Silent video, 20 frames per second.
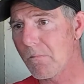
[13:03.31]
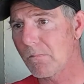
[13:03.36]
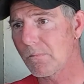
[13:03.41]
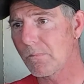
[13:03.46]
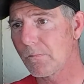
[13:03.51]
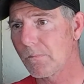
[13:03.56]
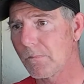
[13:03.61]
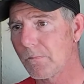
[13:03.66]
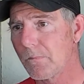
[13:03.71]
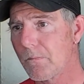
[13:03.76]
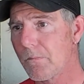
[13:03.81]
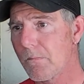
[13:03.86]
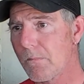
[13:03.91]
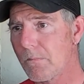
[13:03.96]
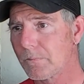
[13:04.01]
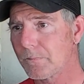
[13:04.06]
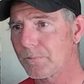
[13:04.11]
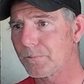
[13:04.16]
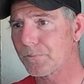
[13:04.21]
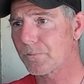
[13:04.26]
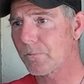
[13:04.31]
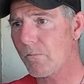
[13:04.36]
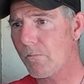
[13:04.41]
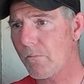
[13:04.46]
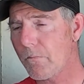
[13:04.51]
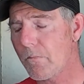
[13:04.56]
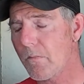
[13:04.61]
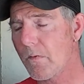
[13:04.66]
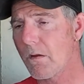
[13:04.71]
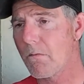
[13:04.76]
The next thing
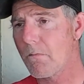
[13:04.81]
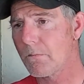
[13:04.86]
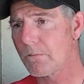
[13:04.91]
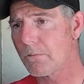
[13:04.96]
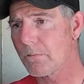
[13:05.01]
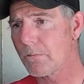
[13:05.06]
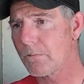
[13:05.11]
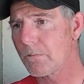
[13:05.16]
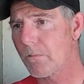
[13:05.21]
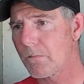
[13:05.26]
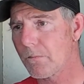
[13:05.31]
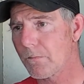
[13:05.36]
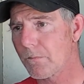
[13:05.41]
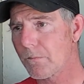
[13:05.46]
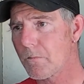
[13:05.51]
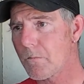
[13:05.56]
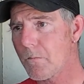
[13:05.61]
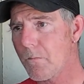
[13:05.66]
I was going to ask you about is